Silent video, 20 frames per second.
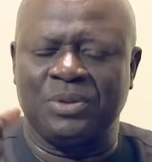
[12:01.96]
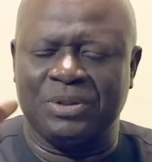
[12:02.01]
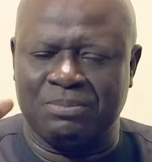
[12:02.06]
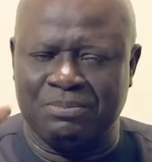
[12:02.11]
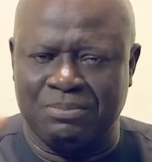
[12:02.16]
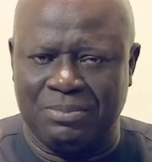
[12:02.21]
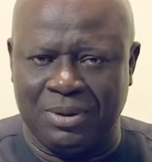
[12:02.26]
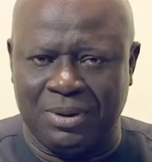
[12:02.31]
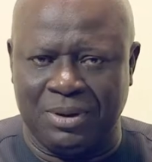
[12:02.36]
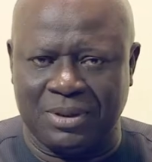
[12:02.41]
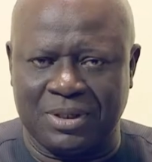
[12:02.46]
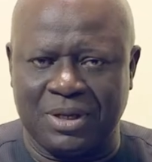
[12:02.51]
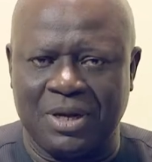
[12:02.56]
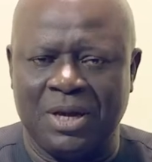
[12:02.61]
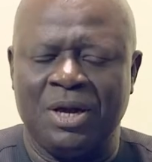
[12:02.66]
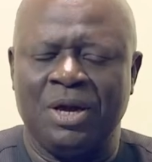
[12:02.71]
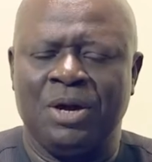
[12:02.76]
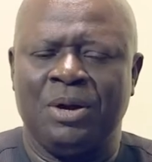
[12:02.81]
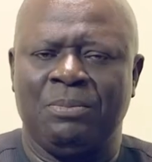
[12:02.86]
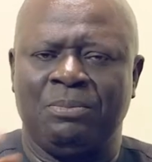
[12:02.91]
with blood.
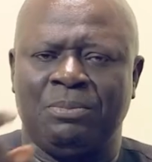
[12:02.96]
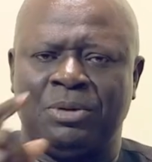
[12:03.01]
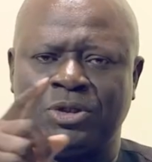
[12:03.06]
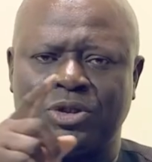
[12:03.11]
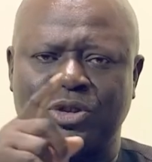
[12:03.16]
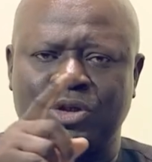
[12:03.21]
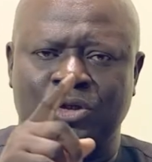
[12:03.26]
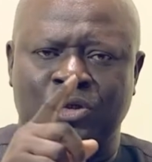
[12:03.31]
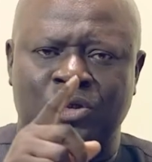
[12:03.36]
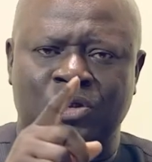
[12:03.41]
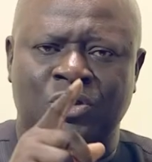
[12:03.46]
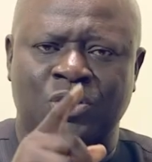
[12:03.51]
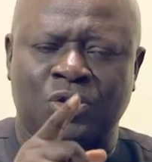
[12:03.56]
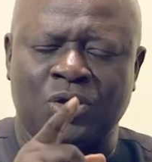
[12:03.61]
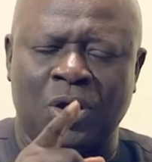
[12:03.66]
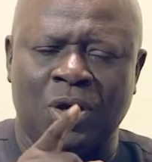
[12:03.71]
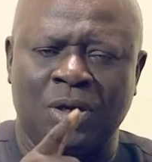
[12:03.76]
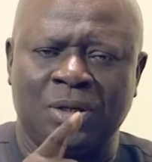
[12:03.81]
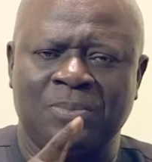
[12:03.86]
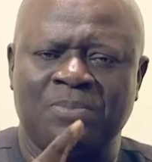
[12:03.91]
But your
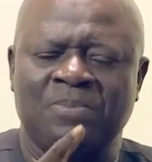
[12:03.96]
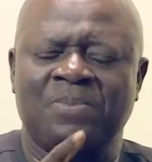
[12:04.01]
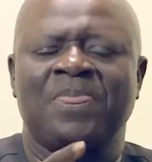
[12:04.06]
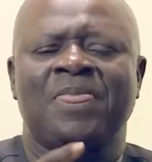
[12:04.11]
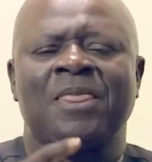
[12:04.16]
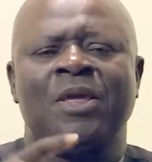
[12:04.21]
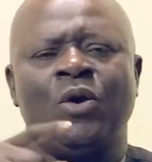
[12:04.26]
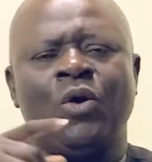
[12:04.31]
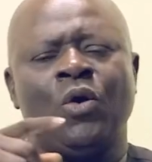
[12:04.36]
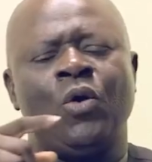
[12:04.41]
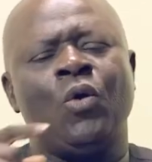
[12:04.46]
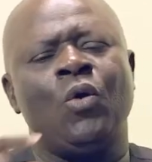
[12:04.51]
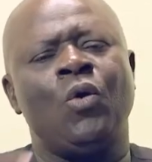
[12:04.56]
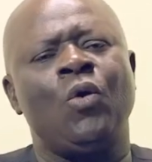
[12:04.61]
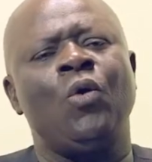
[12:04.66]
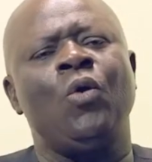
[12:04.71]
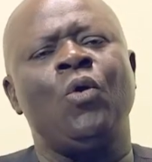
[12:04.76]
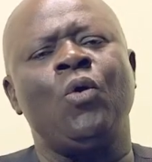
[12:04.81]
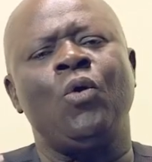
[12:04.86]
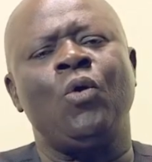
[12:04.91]
son,
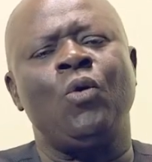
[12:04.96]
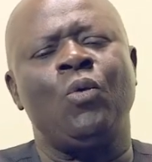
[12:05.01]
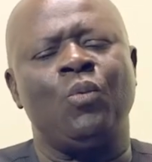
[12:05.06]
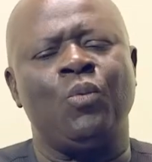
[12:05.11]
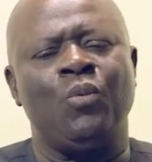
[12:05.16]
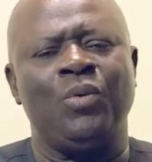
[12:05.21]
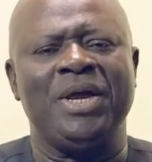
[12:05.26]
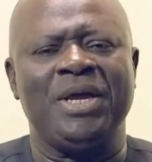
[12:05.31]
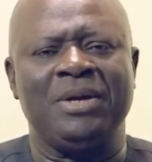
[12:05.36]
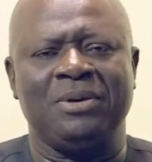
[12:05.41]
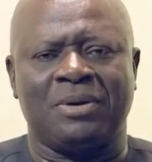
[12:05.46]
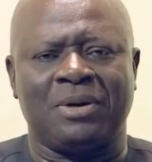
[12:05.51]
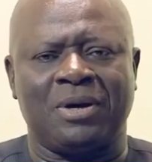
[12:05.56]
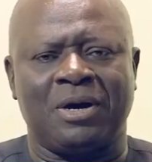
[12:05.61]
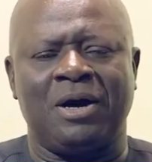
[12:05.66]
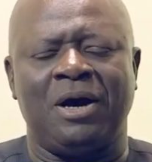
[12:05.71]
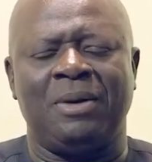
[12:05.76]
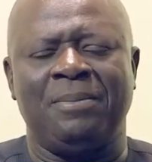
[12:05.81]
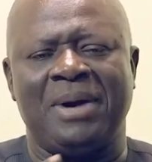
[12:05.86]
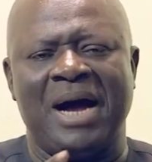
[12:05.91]
who will
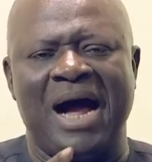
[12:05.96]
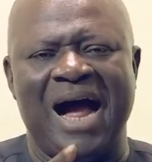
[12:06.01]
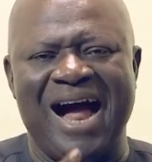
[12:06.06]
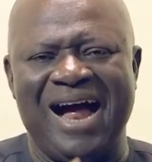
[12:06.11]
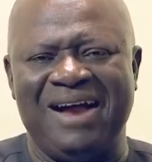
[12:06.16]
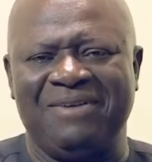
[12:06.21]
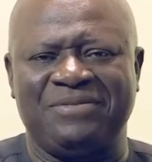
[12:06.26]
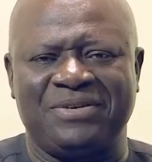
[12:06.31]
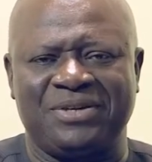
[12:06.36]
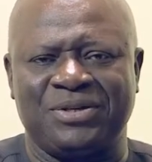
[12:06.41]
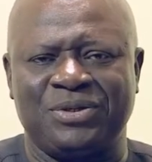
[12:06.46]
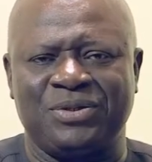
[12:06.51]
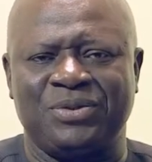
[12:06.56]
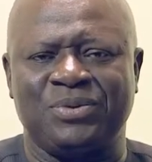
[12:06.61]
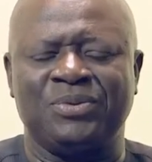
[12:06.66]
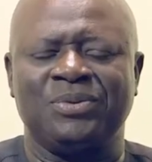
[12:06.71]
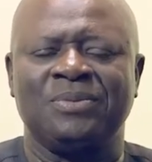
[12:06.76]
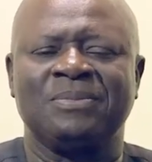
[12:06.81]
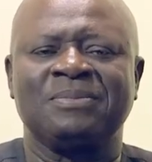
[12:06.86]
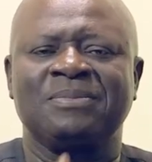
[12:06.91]
come after
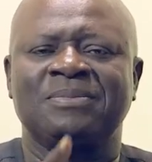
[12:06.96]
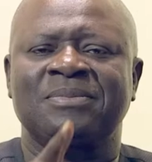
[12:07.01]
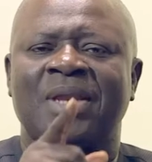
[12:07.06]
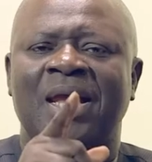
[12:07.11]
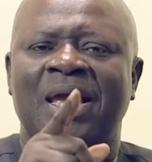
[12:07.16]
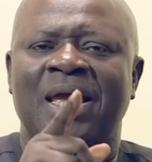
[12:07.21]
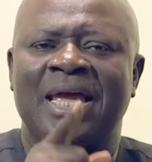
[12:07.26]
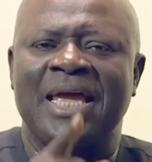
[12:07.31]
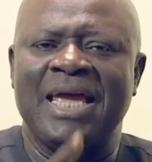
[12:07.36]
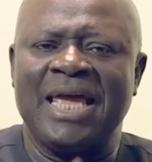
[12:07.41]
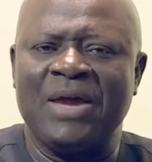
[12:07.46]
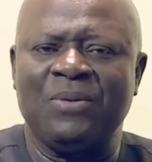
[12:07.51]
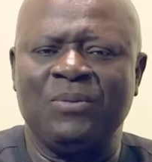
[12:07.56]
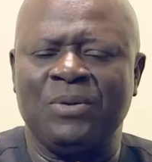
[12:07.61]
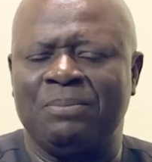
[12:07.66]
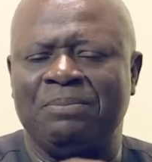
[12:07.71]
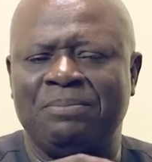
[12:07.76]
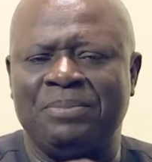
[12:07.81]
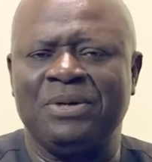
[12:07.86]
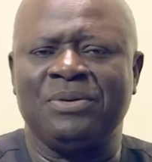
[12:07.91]
you, he
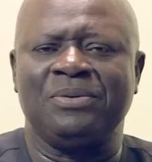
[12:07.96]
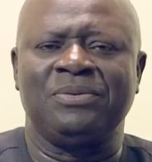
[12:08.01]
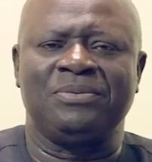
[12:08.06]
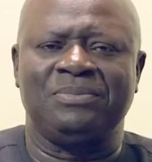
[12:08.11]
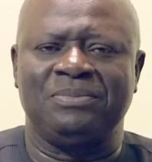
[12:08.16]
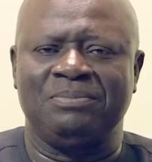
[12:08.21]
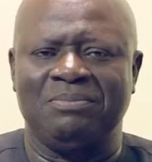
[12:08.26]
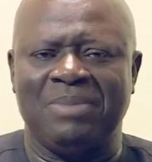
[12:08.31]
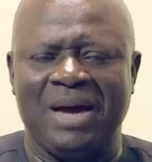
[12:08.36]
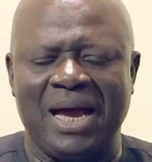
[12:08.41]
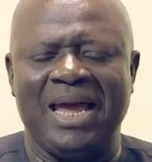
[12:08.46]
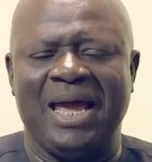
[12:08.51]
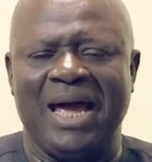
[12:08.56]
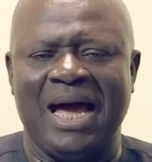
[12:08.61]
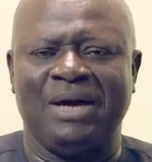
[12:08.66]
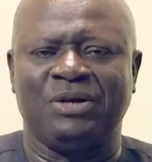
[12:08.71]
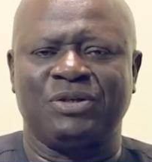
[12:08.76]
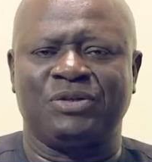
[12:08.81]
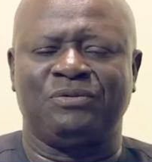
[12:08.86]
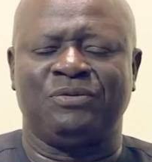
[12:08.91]
will build my
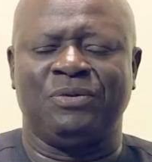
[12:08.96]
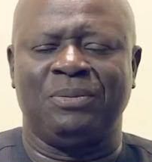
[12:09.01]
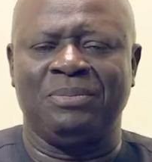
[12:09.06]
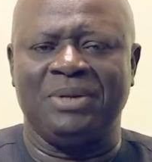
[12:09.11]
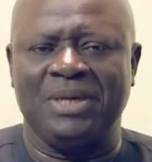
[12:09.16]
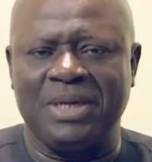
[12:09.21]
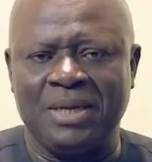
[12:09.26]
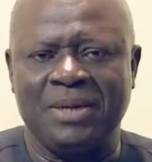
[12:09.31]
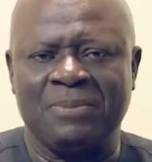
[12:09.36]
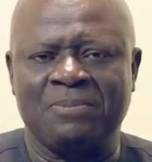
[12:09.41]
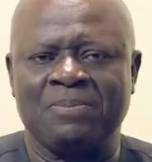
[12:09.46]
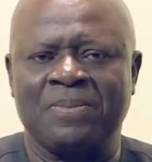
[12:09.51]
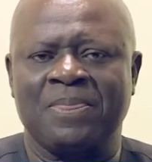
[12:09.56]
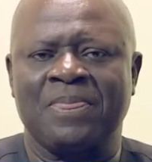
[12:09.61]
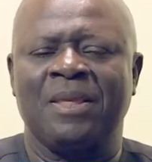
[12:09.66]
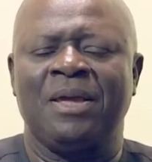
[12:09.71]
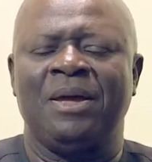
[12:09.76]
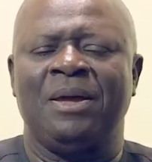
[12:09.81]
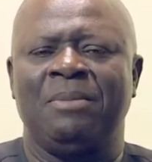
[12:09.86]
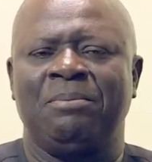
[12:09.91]
house for me.
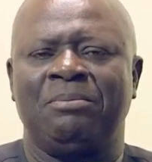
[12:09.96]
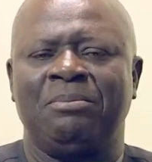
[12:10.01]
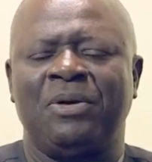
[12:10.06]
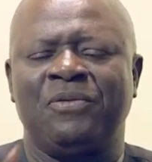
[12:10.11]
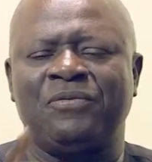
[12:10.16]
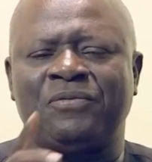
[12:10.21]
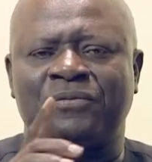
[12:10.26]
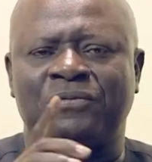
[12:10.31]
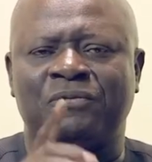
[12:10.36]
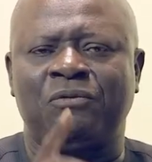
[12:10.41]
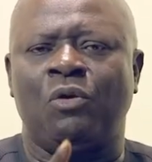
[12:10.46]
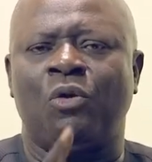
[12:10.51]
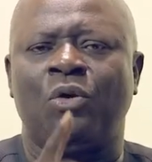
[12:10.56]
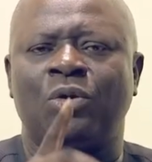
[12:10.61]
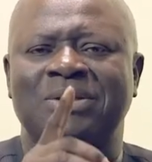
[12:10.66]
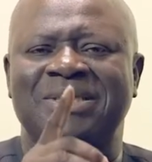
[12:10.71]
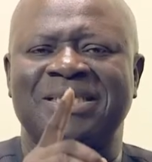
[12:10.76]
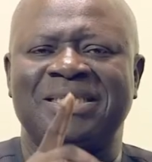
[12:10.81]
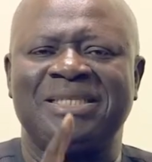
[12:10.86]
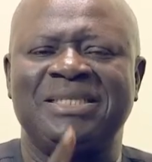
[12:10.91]
But
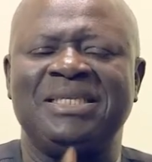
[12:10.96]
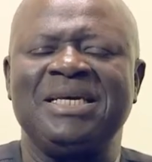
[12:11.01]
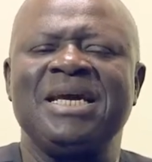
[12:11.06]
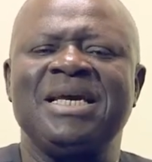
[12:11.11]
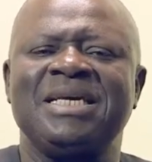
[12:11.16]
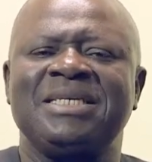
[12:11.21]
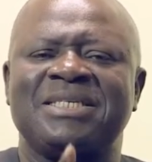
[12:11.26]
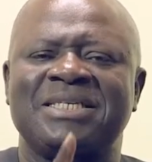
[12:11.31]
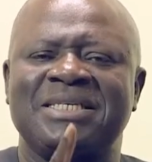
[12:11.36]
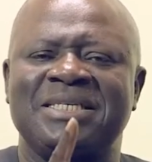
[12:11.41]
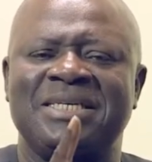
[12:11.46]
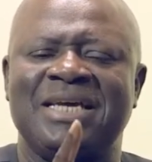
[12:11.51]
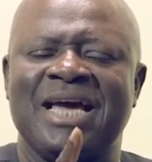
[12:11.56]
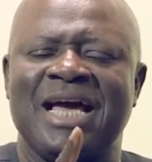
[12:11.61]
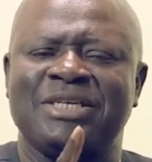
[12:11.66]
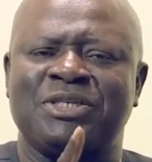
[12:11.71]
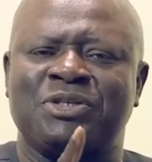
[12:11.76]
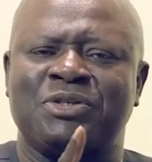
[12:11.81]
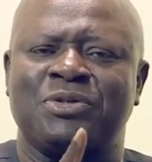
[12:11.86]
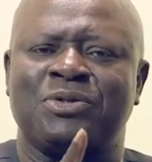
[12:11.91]
for this
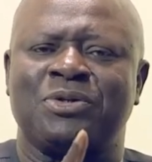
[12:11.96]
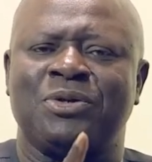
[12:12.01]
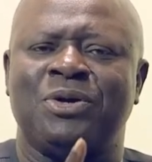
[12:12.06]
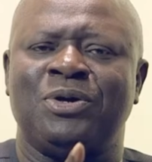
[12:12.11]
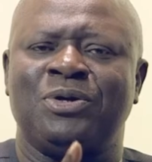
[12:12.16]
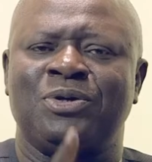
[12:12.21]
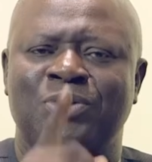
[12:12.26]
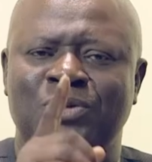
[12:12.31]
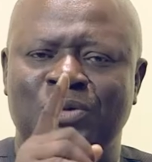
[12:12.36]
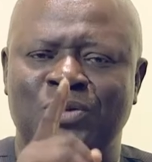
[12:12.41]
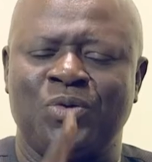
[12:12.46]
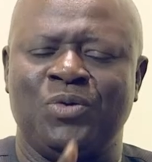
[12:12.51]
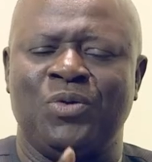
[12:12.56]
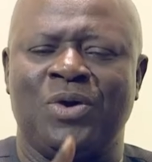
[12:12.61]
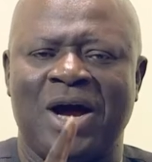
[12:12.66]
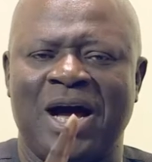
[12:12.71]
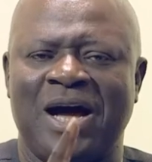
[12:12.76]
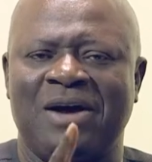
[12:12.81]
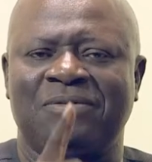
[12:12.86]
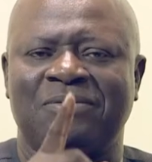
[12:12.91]
gesture
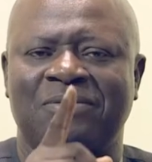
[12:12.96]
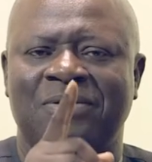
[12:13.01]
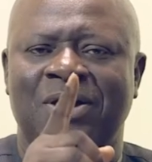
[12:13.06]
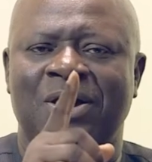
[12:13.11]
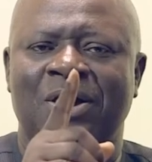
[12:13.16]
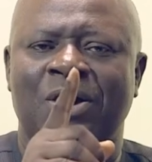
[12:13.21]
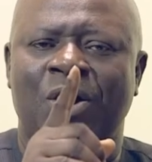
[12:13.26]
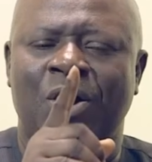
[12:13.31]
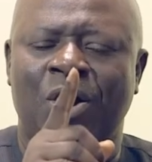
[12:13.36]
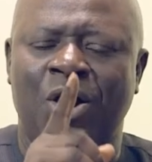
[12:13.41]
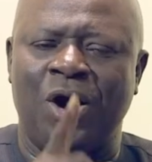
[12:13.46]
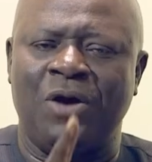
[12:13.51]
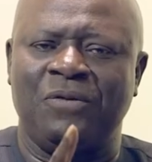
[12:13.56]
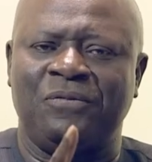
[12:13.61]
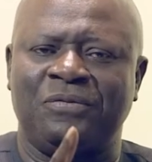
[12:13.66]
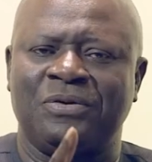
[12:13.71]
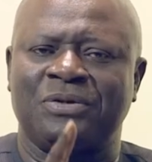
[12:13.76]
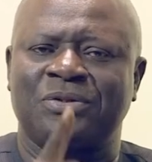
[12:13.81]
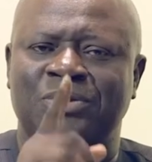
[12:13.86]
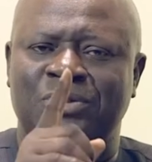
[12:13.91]
you have
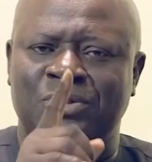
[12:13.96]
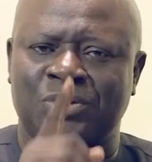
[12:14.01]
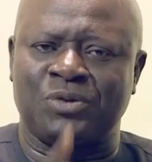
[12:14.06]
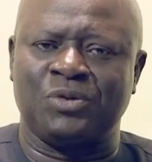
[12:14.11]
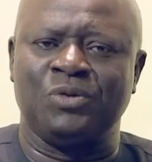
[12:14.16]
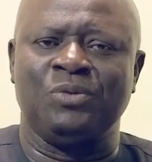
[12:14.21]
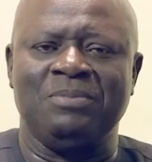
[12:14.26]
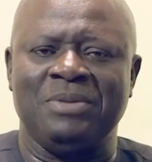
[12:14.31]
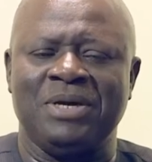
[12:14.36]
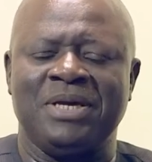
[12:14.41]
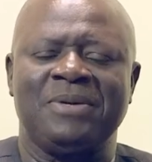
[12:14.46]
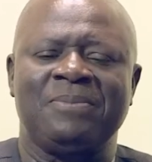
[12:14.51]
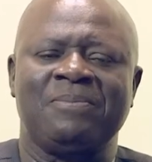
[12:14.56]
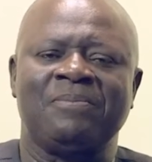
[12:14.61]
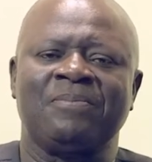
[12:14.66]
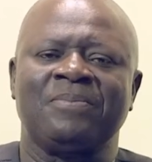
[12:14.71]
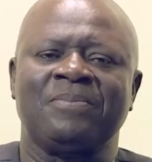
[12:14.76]
offered to me,